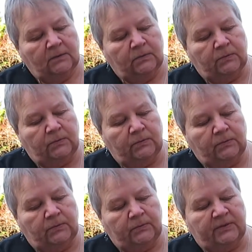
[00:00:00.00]

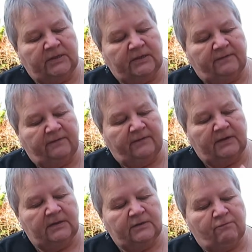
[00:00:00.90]
all the
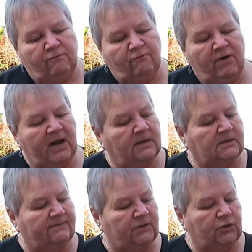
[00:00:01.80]
different rings
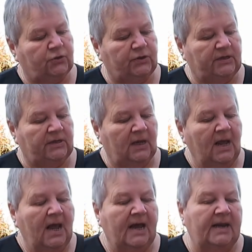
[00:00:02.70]
of the tree,
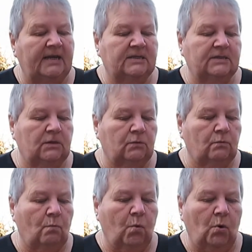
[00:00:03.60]
and it's
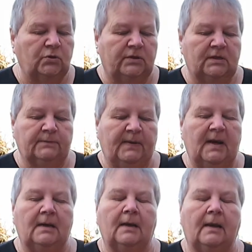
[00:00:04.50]
wood that's
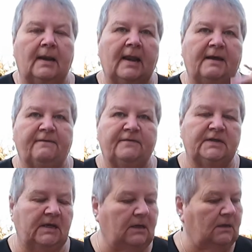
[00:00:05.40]
been left
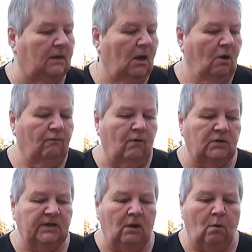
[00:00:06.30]
in
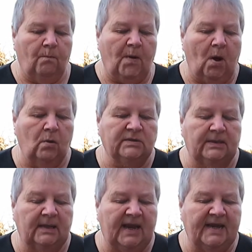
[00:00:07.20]
rotting old bogs
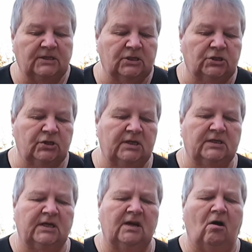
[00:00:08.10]
in the Lake
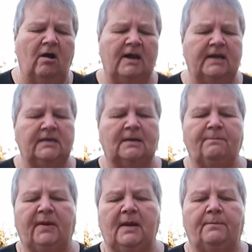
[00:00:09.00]
District and in Ireland, in
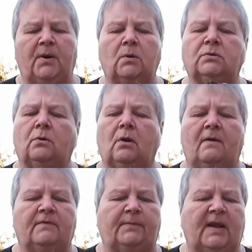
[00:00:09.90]
peat bogs and all
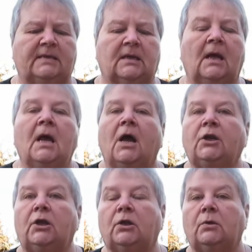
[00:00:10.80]
over the place,
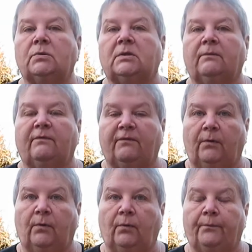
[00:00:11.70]
and you use them
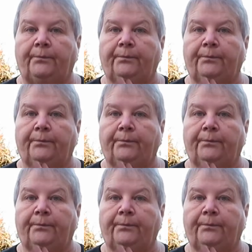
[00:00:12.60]
for